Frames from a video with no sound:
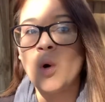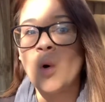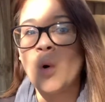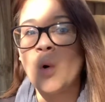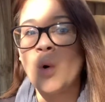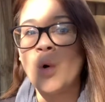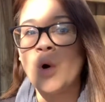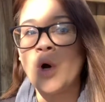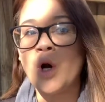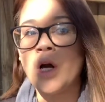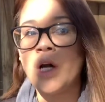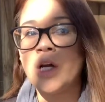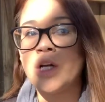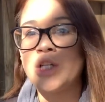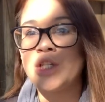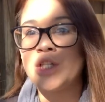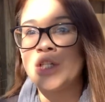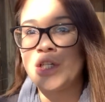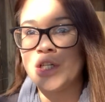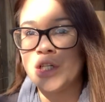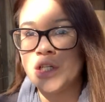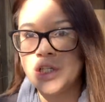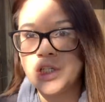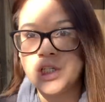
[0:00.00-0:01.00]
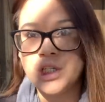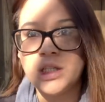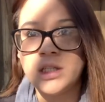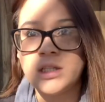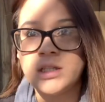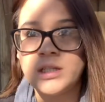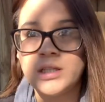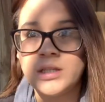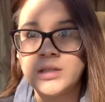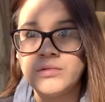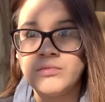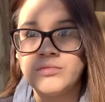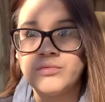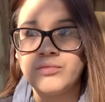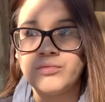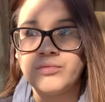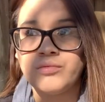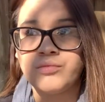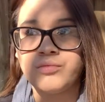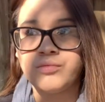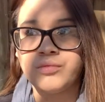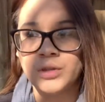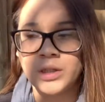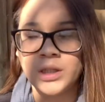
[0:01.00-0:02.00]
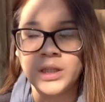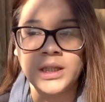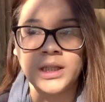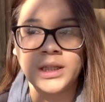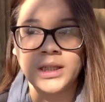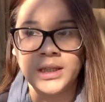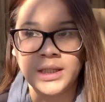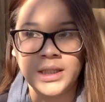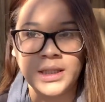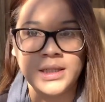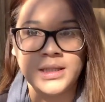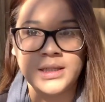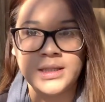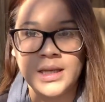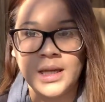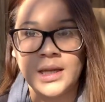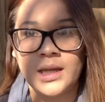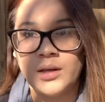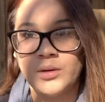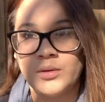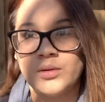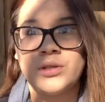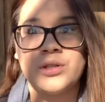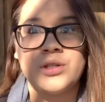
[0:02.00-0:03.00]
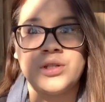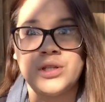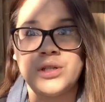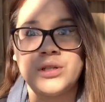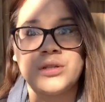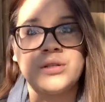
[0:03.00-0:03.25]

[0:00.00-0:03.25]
or she just really thinks that it was just